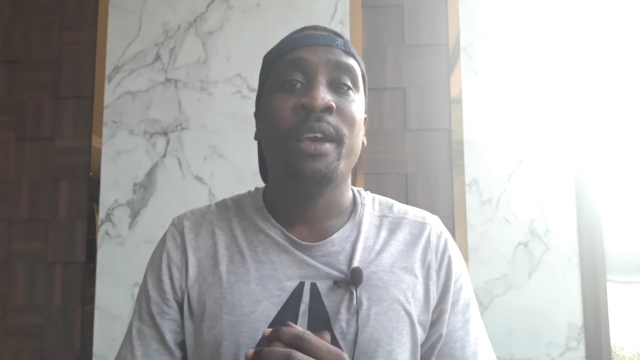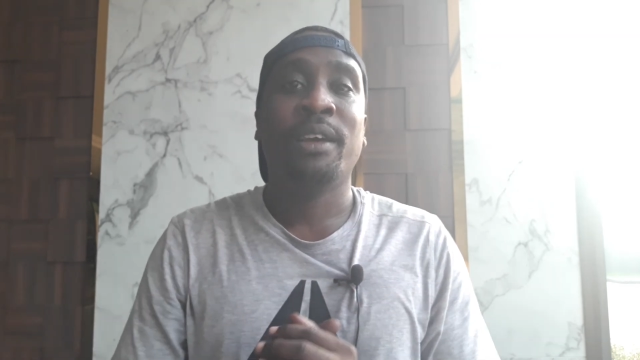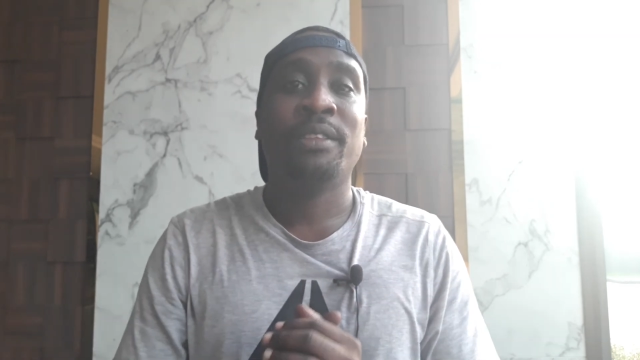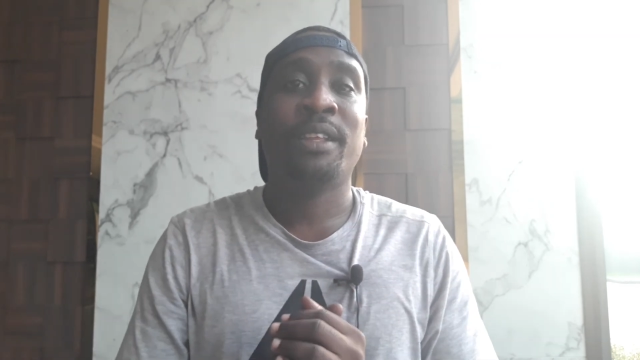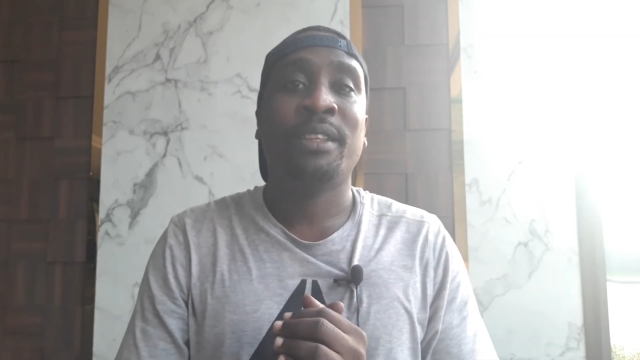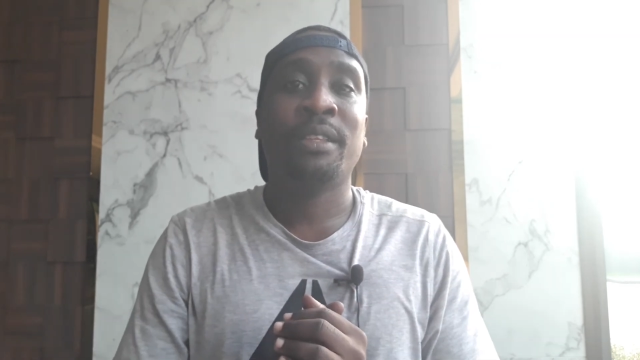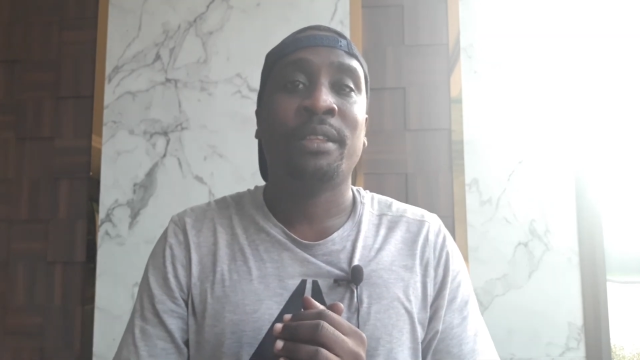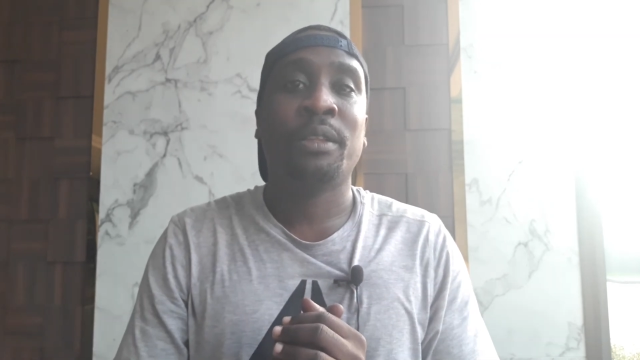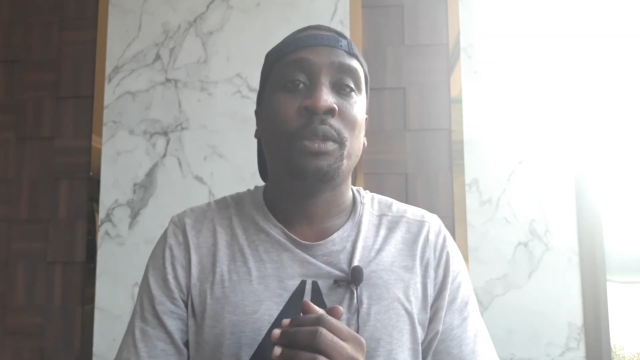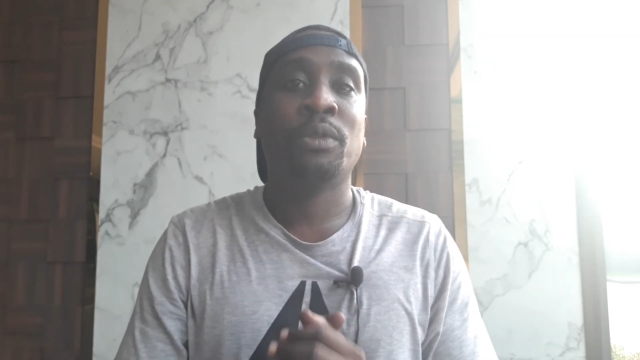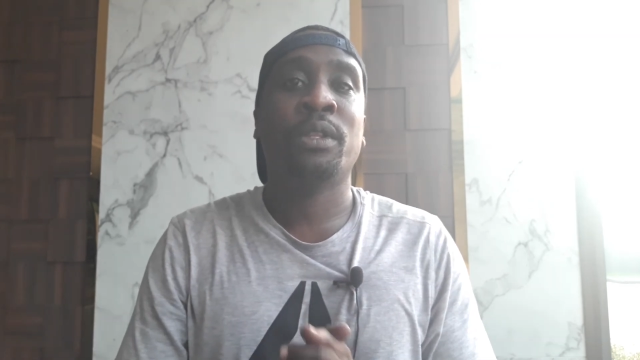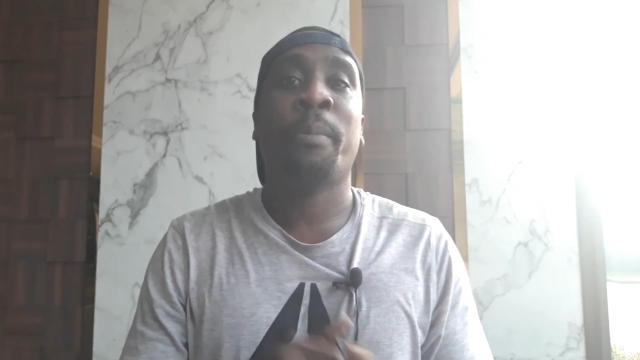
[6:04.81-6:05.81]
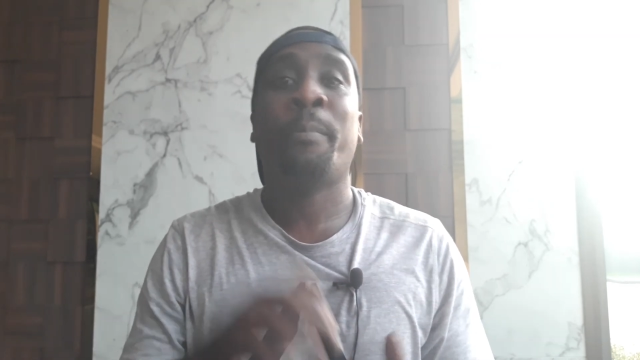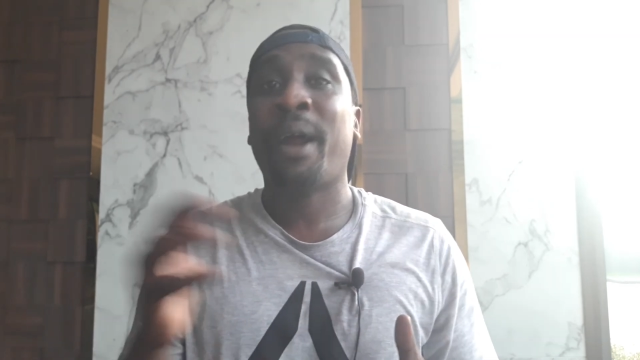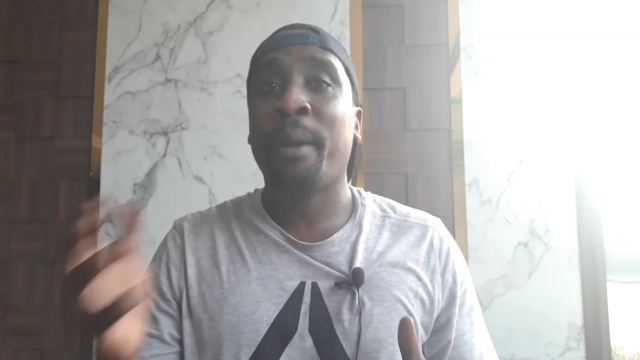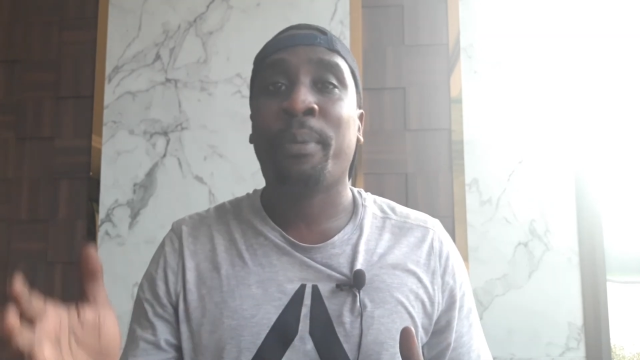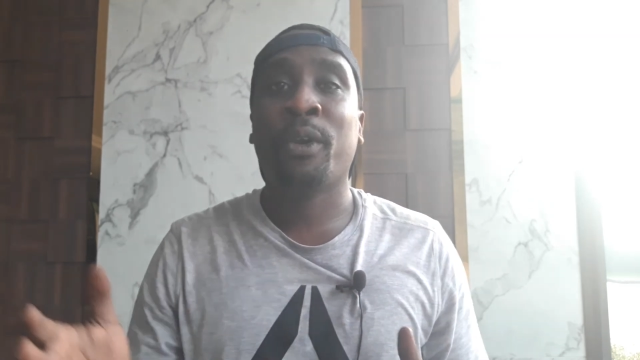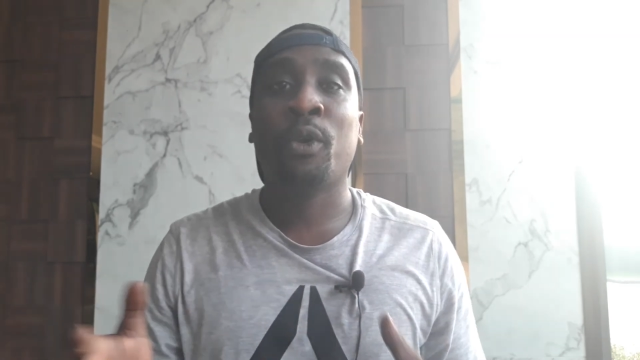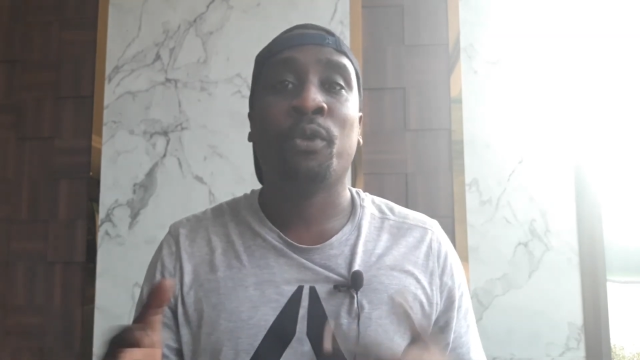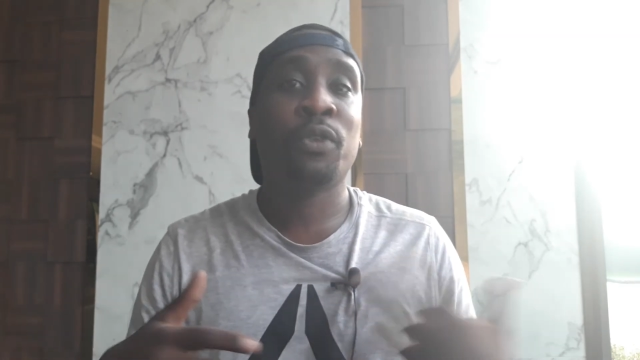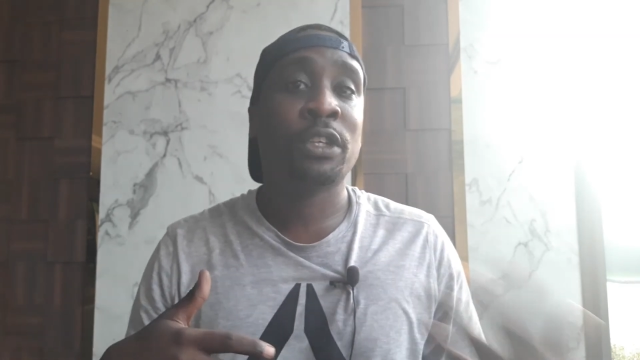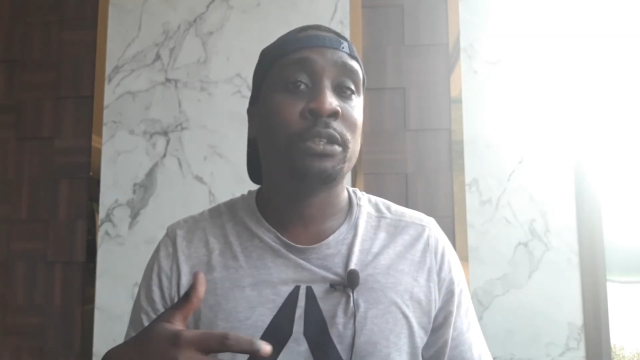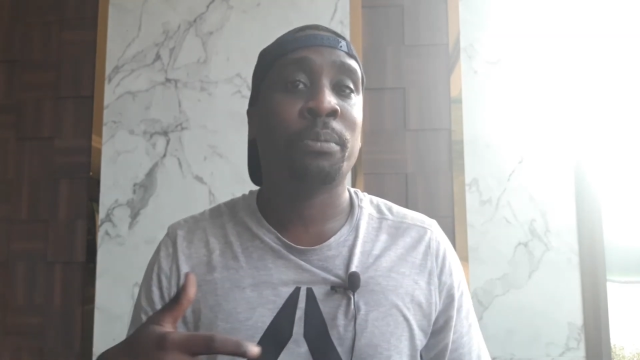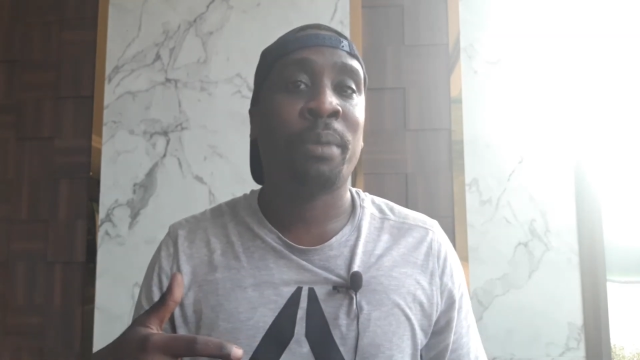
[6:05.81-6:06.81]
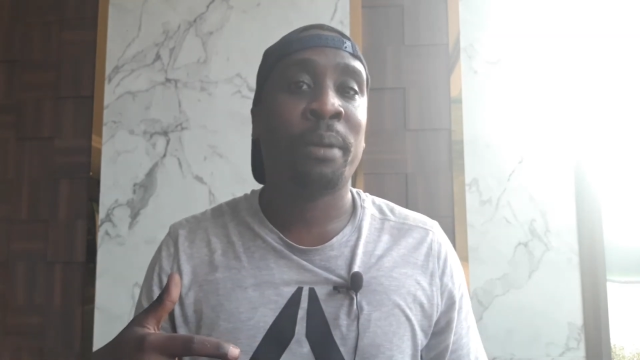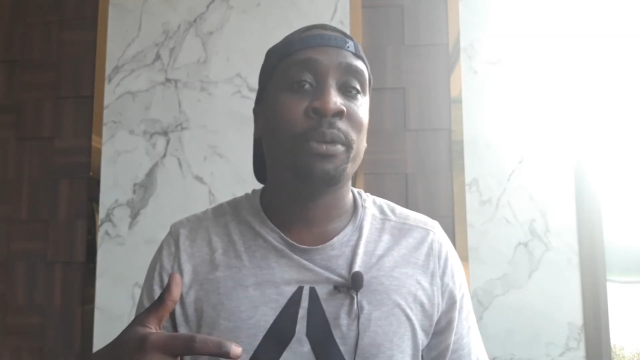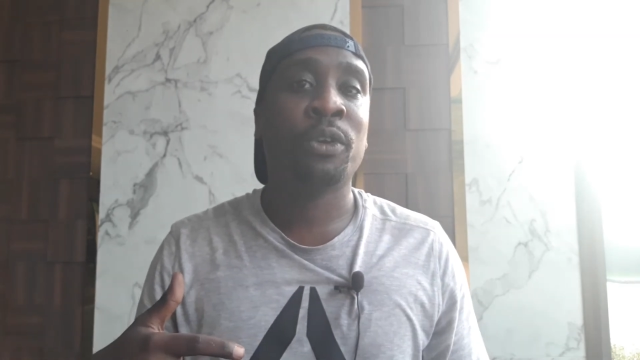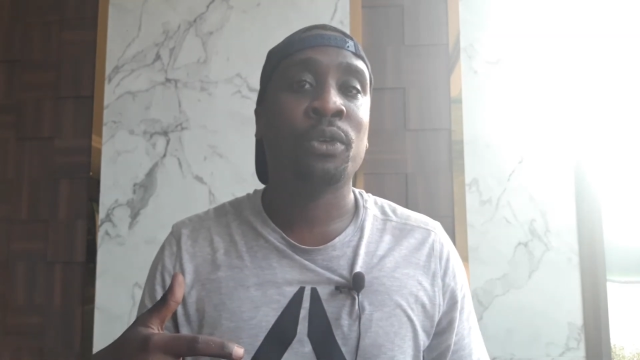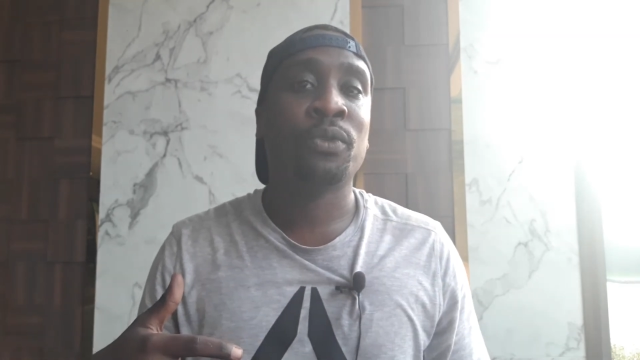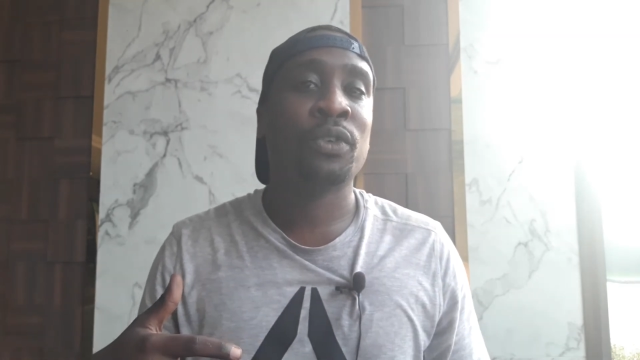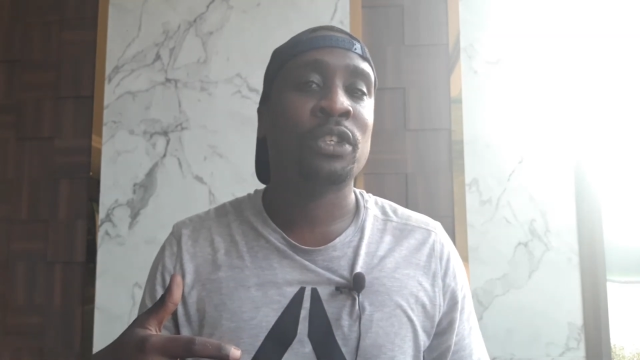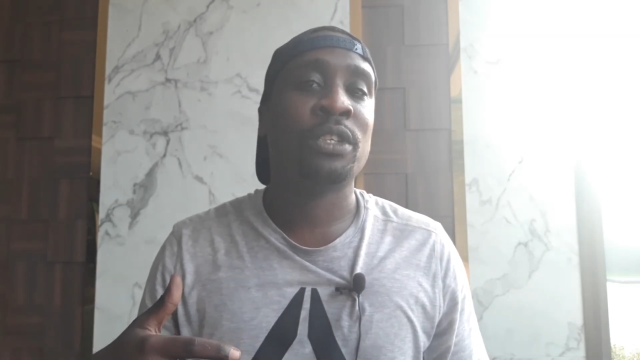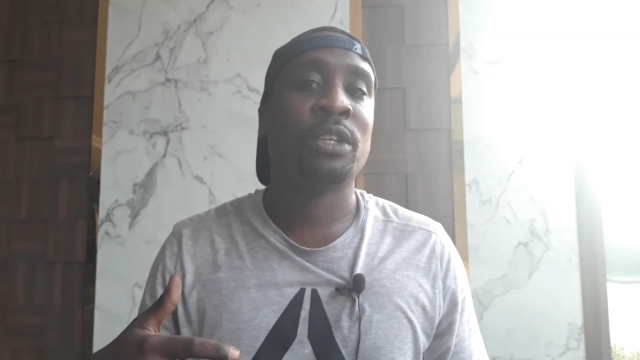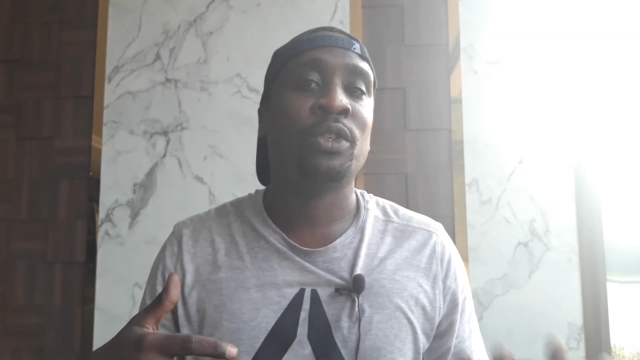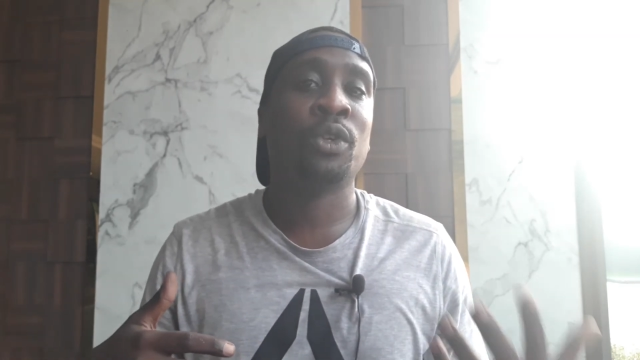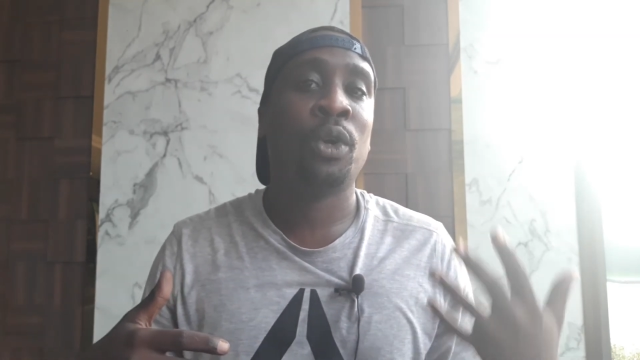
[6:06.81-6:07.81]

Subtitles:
than the barbecued fish that you